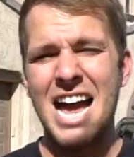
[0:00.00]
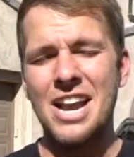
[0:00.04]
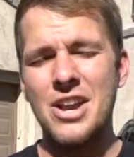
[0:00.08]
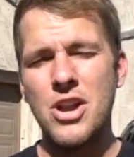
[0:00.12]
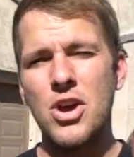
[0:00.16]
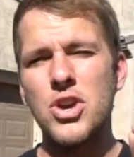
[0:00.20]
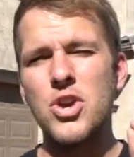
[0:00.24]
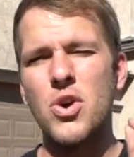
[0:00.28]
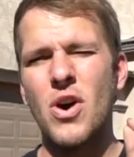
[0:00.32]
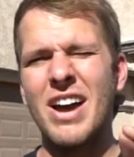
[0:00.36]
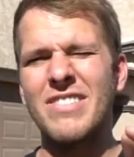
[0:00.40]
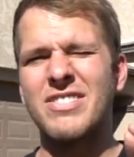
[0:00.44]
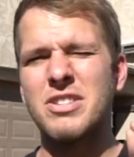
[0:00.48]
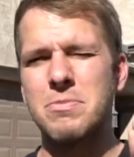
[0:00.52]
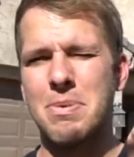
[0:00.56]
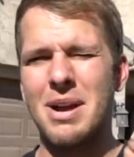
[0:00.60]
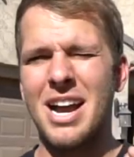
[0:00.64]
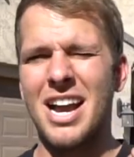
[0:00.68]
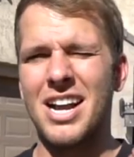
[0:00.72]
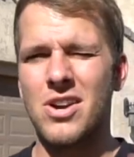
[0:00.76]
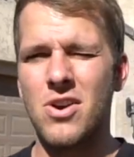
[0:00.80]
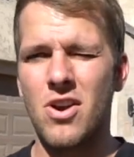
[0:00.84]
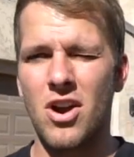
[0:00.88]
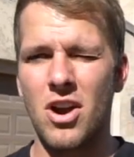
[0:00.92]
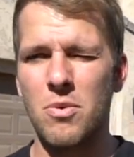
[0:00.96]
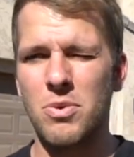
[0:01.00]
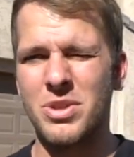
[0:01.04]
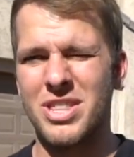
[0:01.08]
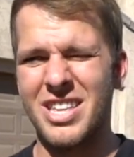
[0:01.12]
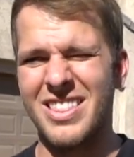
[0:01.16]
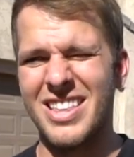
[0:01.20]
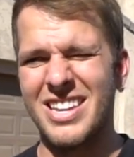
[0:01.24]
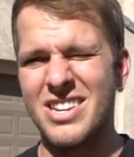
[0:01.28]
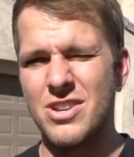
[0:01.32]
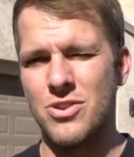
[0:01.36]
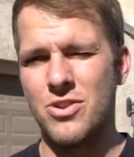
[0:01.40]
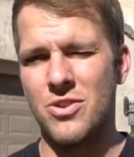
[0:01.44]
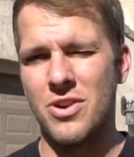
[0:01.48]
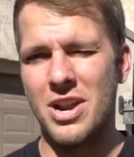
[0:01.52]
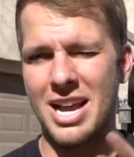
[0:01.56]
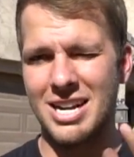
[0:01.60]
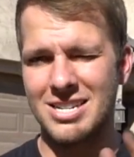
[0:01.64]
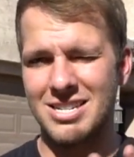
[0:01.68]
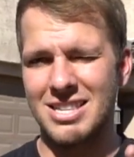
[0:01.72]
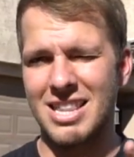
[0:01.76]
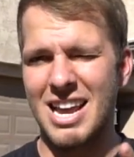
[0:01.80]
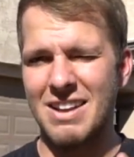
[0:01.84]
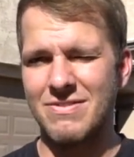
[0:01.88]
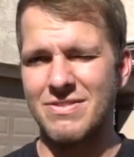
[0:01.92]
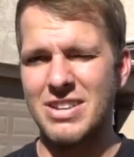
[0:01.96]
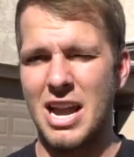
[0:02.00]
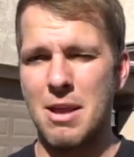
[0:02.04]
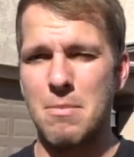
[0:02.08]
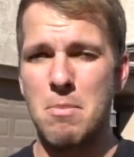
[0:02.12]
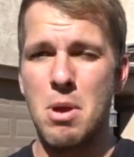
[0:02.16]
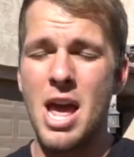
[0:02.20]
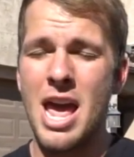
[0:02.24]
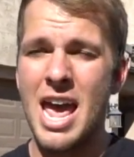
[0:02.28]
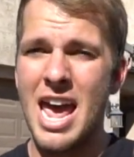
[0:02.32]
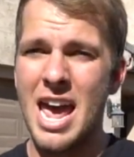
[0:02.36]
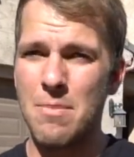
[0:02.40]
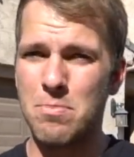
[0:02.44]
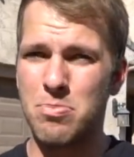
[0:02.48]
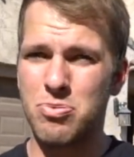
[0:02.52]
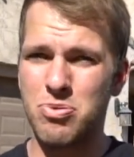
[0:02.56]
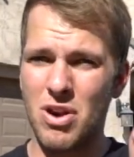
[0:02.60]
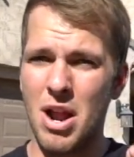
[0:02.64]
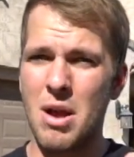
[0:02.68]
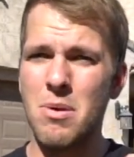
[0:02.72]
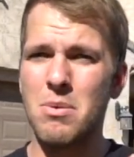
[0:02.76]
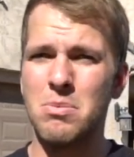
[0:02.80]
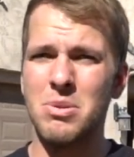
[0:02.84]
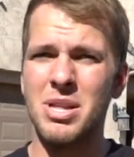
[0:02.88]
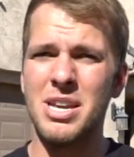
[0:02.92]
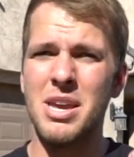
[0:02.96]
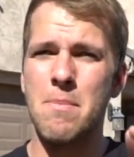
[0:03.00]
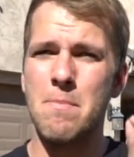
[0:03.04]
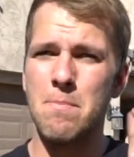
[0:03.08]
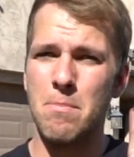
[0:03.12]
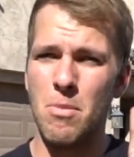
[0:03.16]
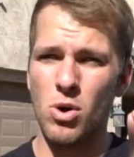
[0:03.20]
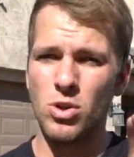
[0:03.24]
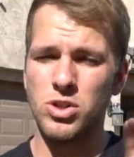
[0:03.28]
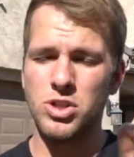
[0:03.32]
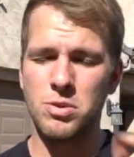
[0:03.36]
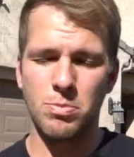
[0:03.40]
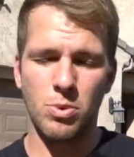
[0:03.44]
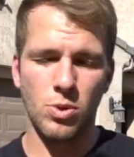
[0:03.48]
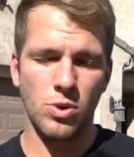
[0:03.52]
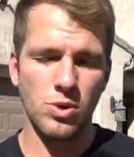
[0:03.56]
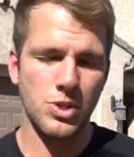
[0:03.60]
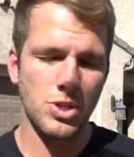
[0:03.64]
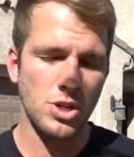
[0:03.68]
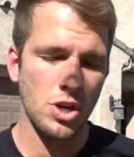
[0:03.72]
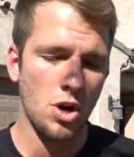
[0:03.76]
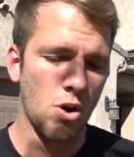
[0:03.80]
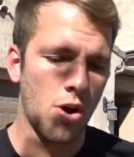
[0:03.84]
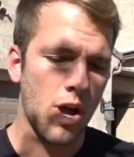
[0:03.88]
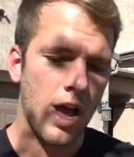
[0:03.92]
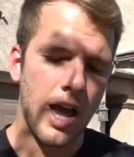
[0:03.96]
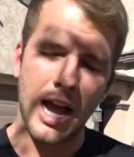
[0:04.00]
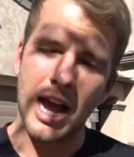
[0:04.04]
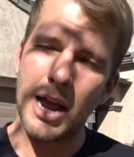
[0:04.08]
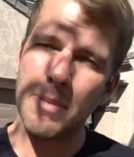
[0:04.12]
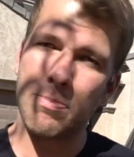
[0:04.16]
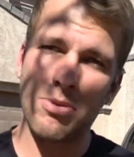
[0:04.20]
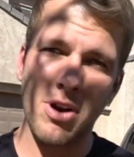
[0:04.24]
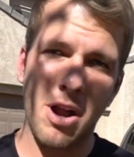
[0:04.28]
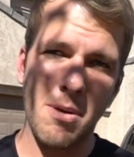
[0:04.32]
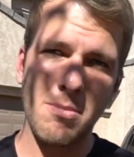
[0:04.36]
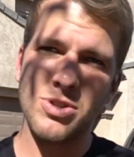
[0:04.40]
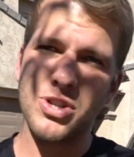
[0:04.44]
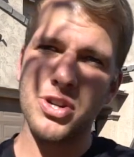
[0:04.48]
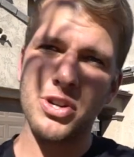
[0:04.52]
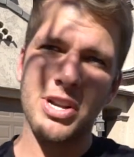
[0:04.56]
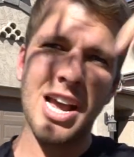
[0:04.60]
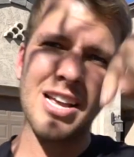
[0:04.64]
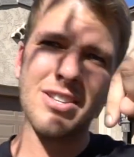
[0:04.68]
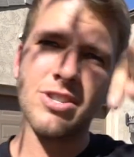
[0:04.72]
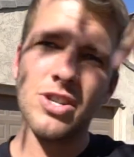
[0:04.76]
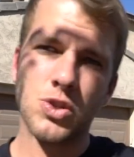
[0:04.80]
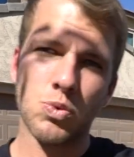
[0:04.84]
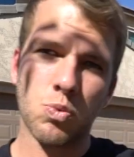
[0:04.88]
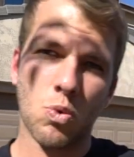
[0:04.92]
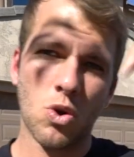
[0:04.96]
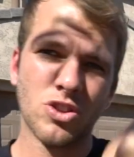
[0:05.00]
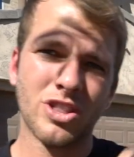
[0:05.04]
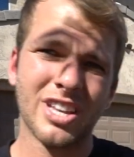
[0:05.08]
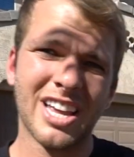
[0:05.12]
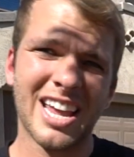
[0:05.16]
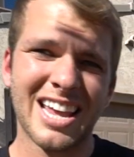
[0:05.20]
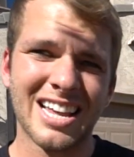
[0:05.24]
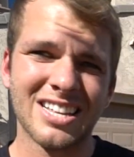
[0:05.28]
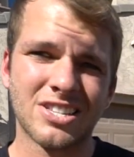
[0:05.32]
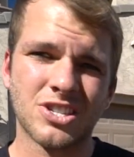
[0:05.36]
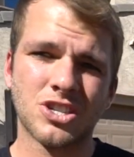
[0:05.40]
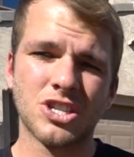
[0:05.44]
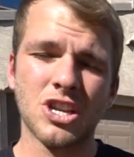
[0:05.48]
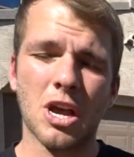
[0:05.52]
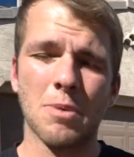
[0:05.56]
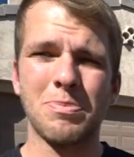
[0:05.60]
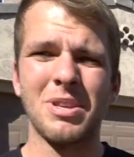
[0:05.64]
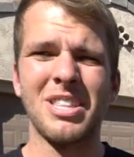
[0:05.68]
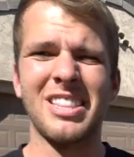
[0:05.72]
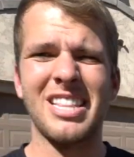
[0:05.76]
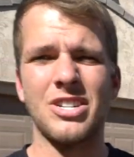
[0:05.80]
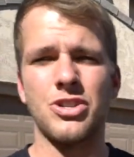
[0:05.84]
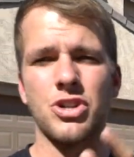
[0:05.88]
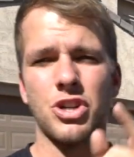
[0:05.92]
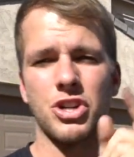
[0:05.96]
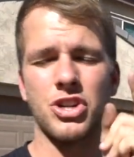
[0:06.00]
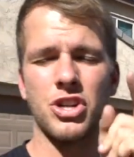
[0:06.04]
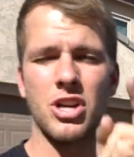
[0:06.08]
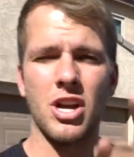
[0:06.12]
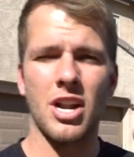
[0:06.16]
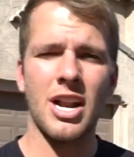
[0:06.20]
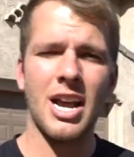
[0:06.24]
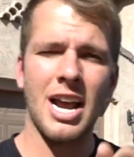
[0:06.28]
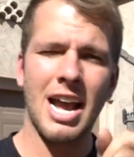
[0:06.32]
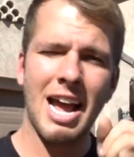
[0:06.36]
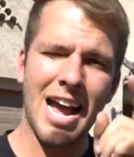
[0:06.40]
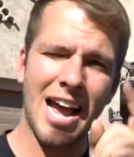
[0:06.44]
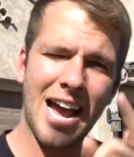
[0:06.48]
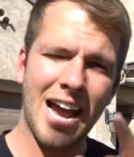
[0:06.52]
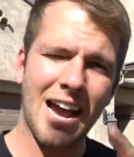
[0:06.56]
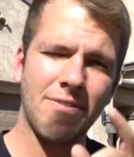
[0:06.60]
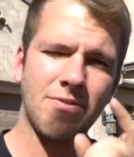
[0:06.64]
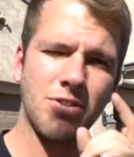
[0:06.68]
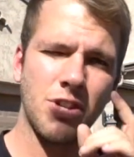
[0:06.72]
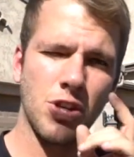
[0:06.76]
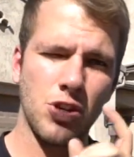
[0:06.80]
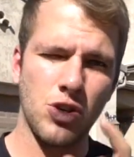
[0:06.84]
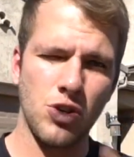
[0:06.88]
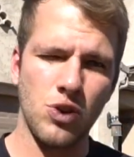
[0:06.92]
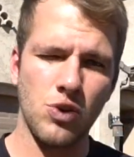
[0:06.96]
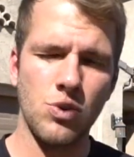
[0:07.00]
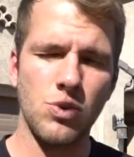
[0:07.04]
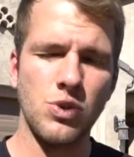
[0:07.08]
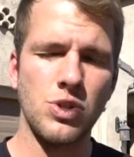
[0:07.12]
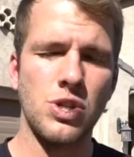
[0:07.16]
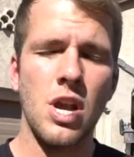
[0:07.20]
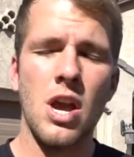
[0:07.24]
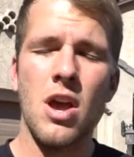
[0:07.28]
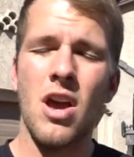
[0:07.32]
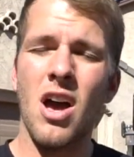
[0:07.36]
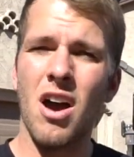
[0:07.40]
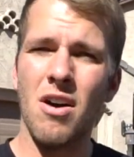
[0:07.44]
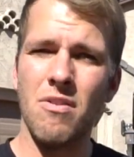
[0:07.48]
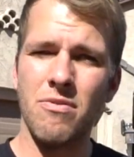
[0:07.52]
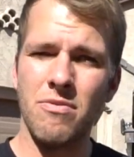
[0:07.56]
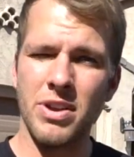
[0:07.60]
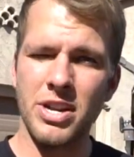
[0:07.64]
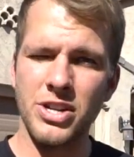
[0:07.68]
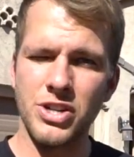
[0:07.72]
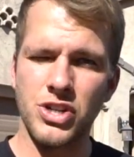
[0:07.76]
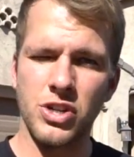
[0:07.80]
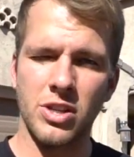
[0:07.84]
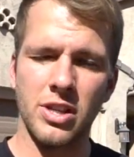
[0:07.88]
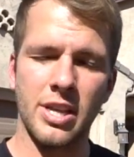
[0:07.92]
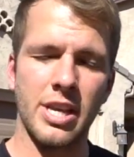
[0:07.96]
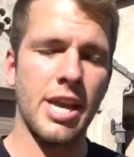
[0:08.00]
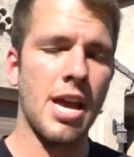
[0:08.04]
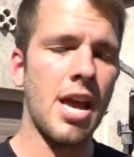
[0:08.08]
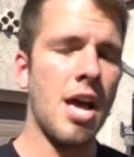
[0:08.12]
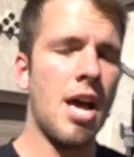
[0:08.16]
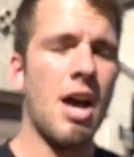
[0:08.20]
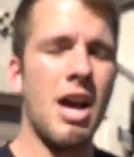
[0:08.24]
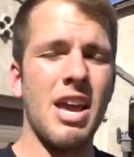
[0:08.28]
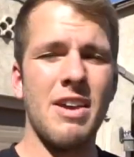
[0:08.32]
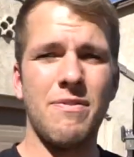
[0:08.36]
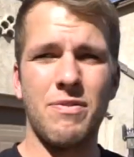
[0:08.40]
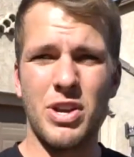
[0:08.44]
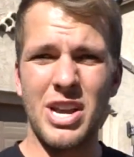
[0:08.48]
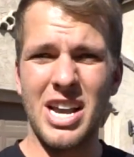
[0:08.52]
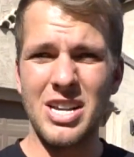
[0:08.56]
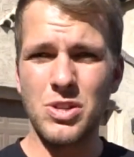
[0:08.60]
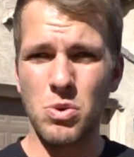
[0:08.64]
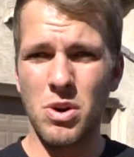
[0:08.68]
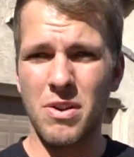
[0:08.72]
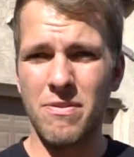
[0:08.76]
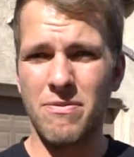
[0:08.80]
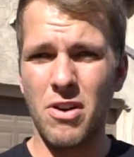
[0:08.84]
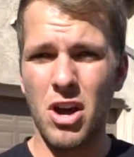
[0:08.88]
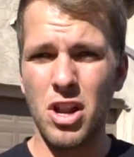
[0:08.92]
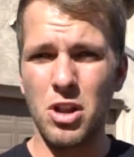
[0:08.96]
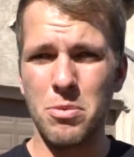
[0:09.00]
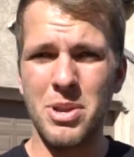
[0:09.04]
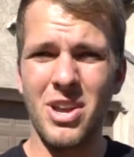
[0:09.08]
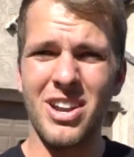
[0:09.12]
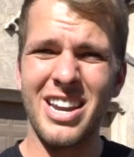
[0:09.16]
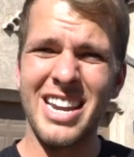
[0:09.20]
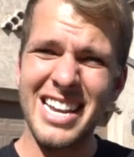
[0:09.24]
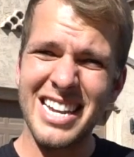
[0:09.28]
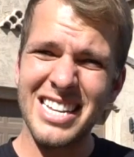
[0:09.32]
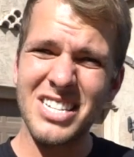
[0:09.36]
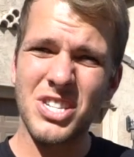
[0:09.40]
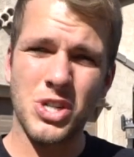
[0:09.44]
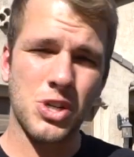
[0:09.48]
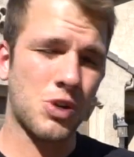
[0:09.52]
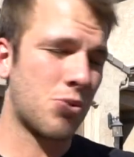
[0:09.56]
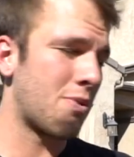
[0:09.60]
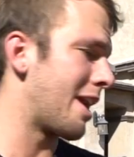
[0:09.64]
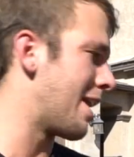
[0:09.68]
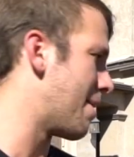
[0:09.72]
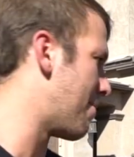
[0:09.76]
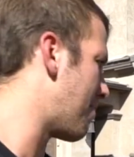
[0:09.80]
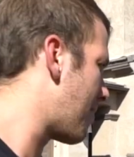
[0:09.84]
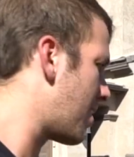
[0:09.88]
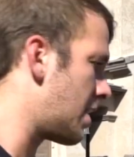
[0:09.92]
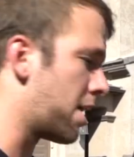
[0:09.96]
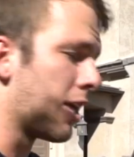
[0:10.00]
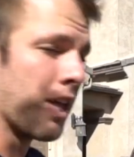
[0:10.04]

I know you'll have to buy a car within your next lifetime, and probably multiple. So I promise you guys it's worth it. It's something that you're gonna have to use eventually. If you guys want to follow me on Instagram,